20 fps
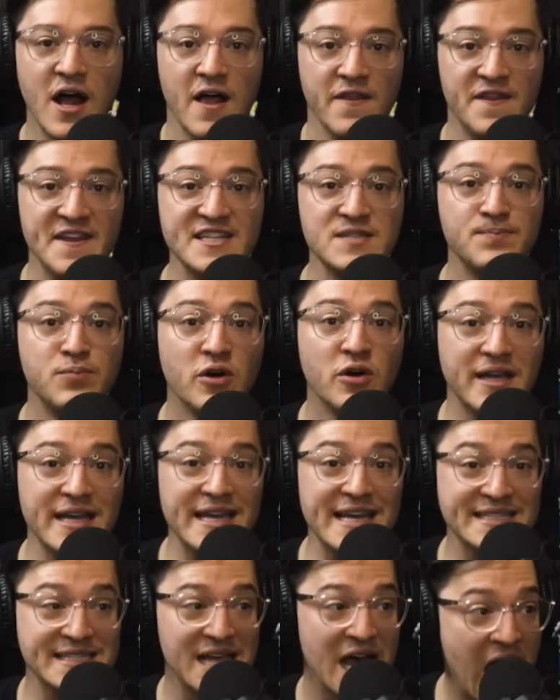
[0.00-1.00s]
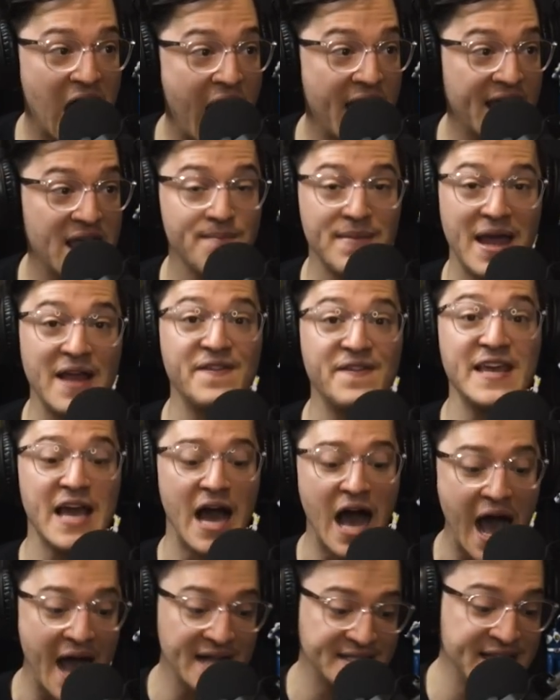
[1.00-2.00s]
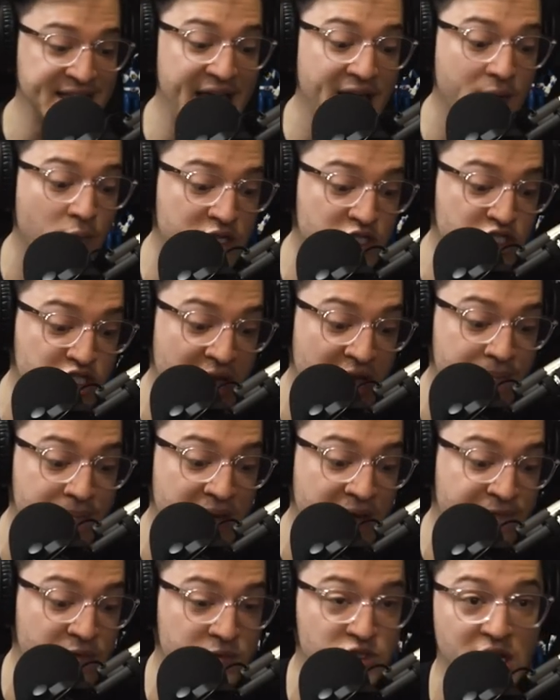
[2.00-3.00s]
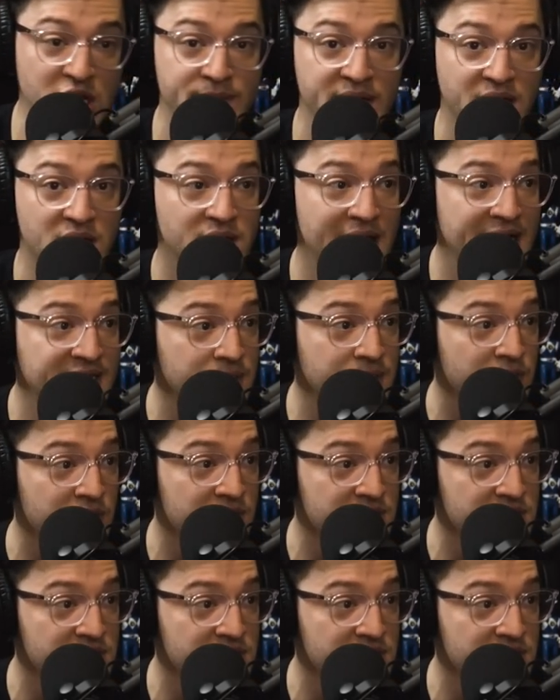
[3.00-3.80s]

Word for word: This book is hot. It made the Hot 10 with Gem Mint from Gem Mint Collectibles.